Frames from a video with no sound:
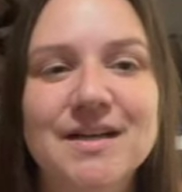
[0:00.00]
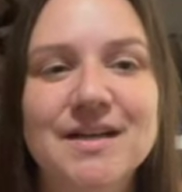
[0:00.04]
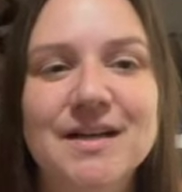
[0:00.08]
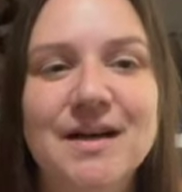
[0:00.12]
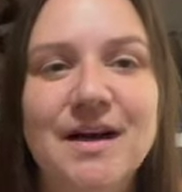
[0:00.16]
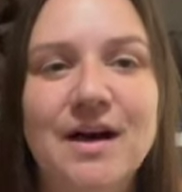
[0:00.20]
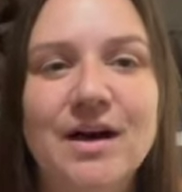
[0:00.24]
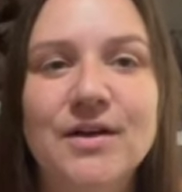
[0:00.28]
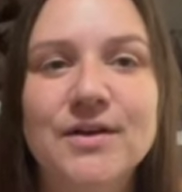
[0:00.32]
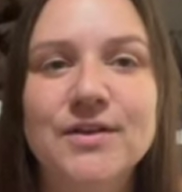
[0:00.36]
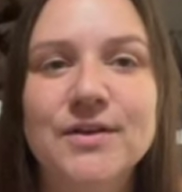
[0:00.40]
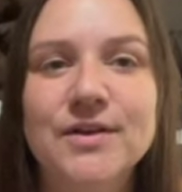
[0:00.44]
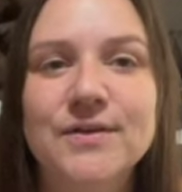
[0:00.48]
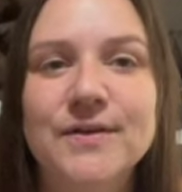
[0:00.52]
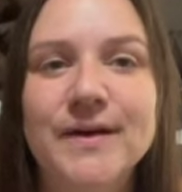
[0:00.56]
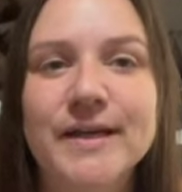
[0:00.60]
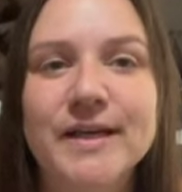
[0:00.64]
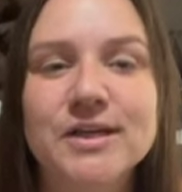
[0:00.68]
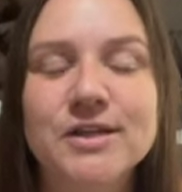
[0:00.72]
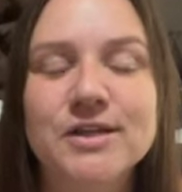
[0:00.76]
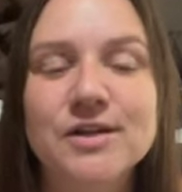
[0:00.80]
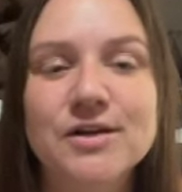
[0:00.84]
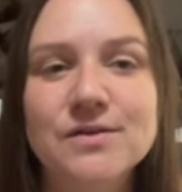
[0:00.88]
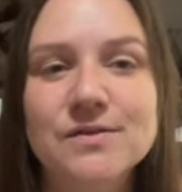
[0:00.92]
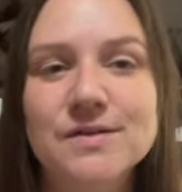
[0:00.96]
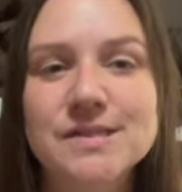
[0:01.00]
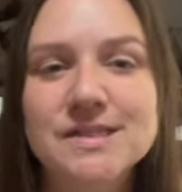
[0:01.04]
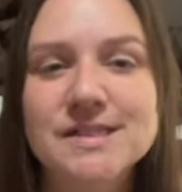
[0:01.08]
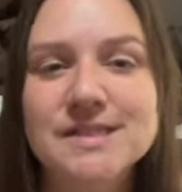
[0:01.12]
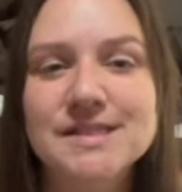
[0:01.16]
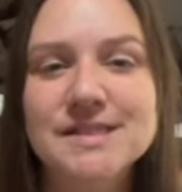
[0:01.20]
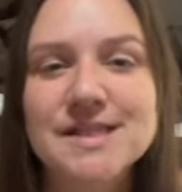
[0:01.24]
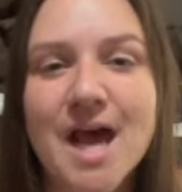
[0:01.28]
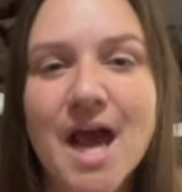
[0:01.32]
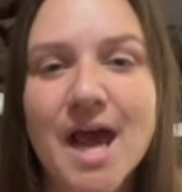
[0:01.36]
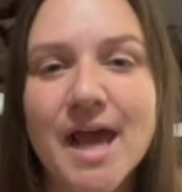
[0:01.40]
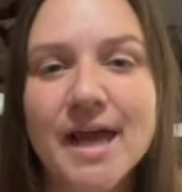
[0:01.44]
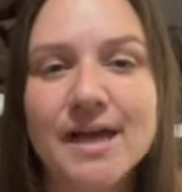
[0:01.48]
although I could always
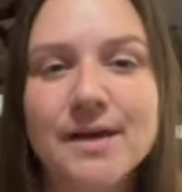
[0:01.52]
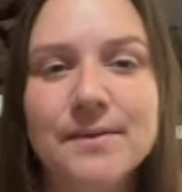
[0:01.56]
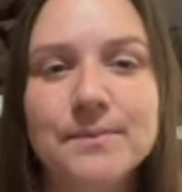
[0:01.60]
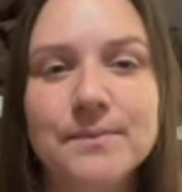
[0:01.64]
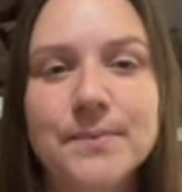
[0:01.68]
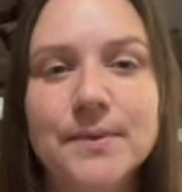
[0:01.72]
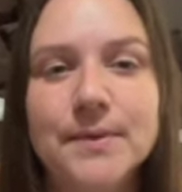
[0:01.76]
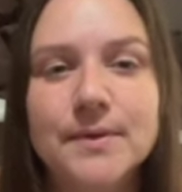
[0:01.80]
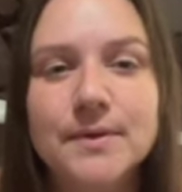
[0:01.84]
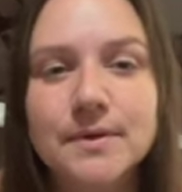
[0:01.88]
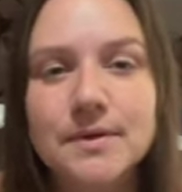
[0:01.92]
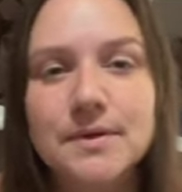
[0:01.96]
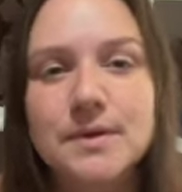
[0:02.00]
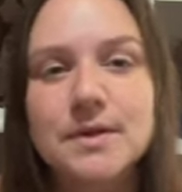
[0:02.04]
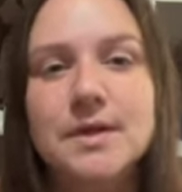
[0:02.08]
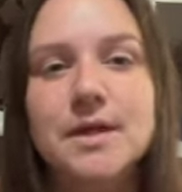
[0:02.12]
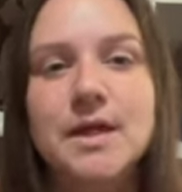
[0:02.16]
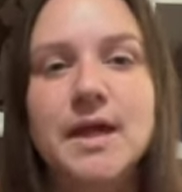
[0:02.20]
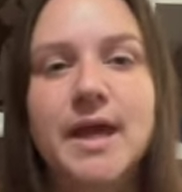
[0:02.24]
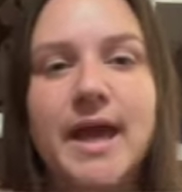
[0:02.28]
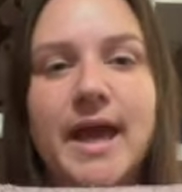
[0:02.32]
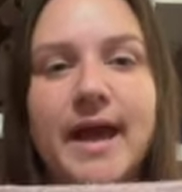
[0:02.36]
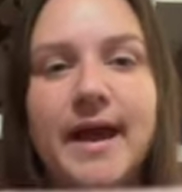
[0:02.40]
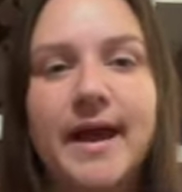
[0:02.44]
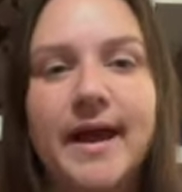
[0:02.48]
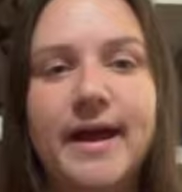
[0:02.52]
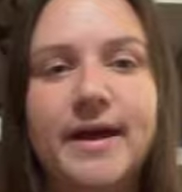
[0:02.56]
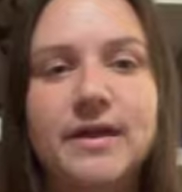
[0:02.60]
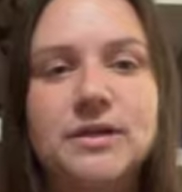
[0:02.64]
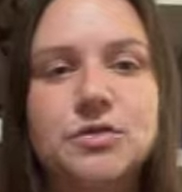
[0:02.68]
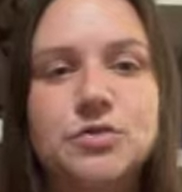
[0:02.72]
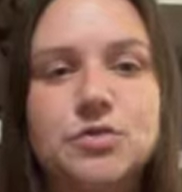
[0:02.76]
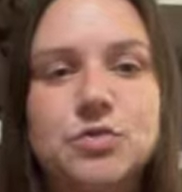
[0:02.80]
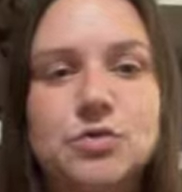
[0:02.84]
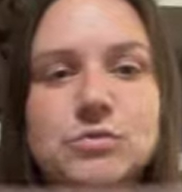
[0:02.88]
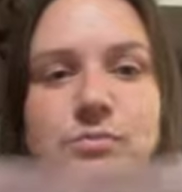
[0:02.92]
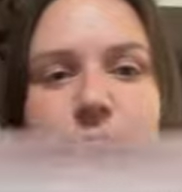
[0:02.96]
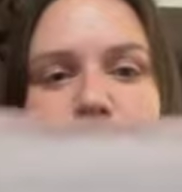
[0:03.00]
dye up
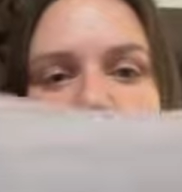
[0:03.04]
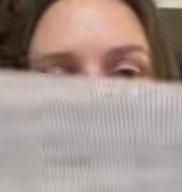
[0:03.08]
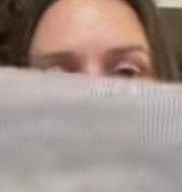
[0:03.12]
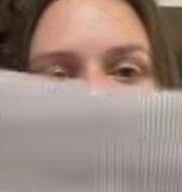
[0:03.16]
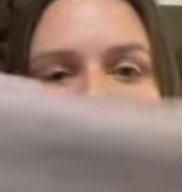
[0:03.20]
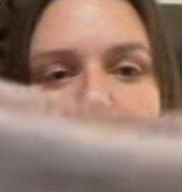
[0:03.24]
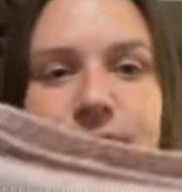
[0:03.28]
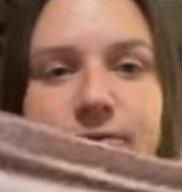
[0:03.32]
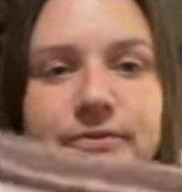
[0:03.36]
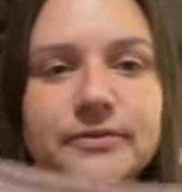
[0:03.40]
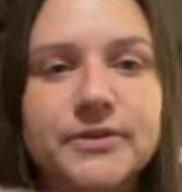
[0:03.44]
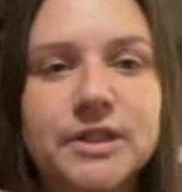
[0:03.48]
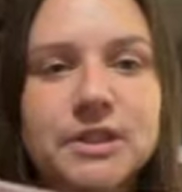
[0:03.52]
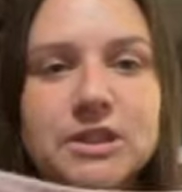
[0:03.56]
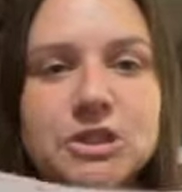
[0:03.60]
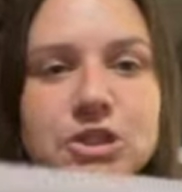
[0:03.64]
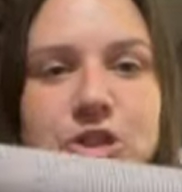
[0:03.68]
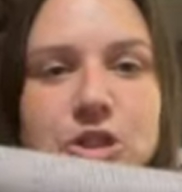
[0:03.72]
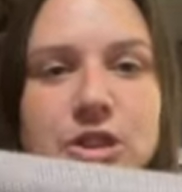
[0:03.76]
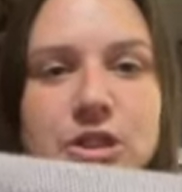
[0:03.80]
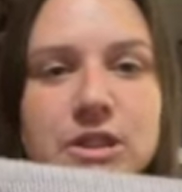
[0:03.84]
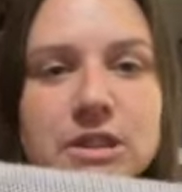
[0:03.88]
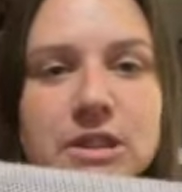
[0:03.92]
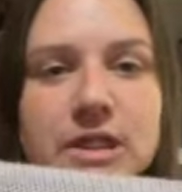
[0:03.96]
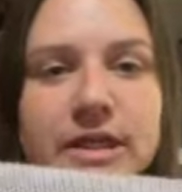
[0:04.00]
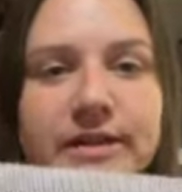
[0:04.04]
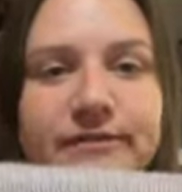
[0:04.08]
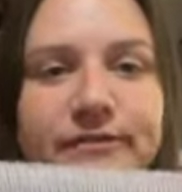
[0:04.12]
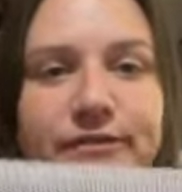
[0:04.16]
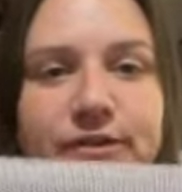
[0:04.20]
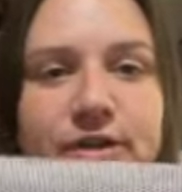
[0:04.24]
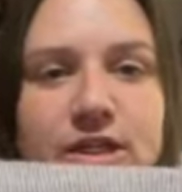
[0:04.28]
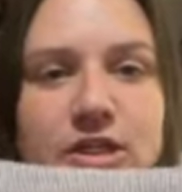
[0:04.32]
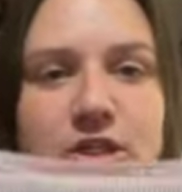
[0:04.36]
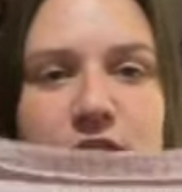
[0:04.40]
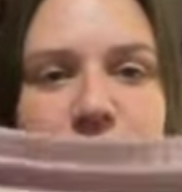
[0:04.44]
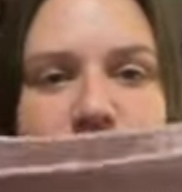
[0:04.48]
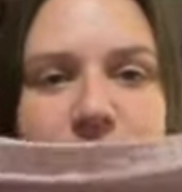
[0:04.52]
actual purple fiction and
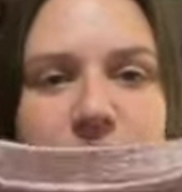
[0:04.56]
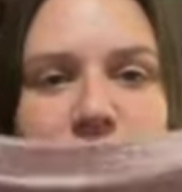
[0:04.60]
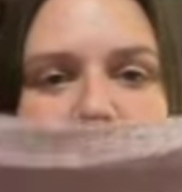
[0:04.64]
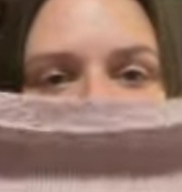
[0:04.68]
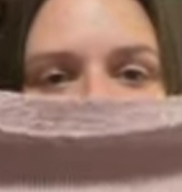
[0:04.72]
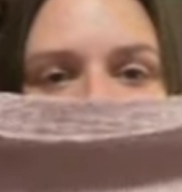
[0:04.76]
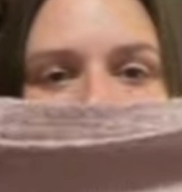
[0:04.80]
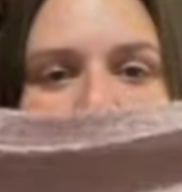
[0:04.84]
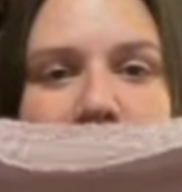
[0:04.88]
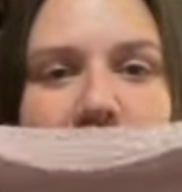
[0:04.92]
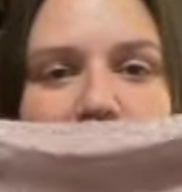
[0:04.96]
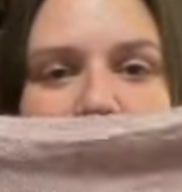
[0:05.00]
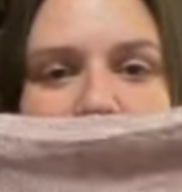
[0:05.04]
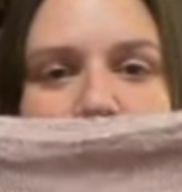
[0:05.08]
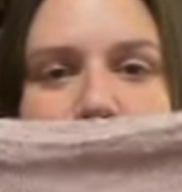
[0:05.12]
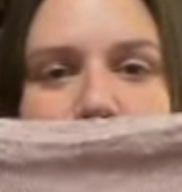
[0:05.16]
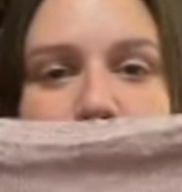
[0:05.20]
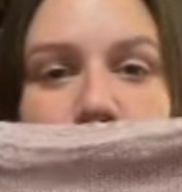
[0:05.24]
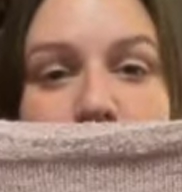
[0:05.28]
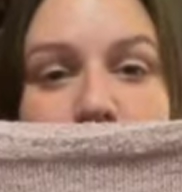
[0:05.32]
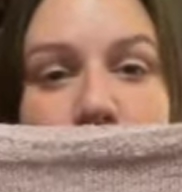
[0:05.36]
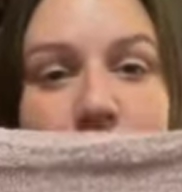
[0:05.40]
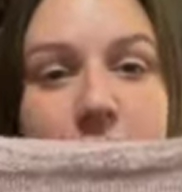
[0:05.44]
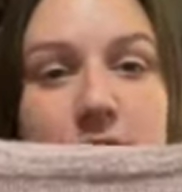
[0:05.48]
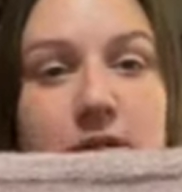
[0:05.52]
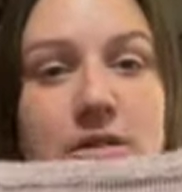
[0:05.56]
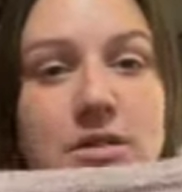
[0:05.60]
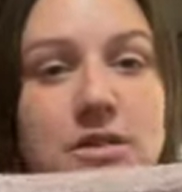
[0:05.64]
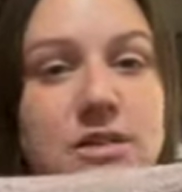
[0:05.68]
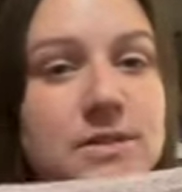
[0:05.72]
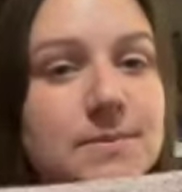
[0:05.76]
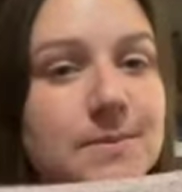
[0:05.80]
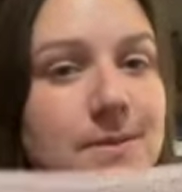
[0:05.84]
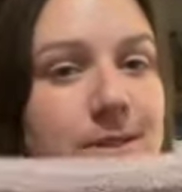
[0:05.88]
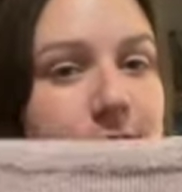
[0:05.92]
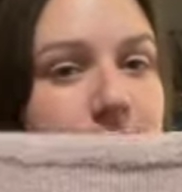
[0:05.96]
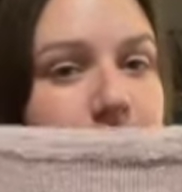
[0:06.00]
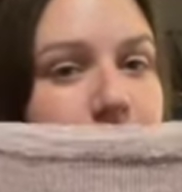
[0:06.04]
finish it in the actual color it's
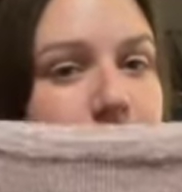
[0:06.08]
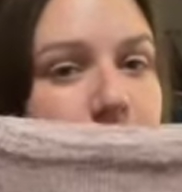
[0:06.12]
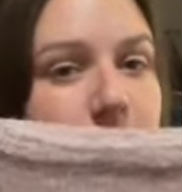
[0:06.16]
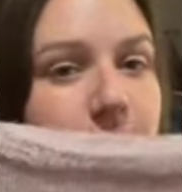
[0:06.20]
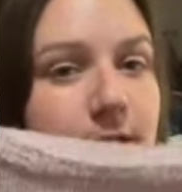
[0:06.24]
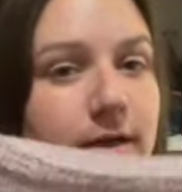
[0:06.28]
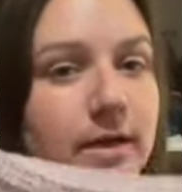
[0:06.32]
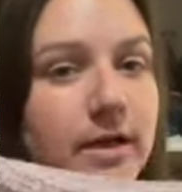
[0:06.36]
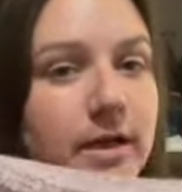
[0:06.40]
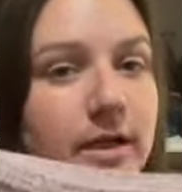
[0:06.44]
supposed to be.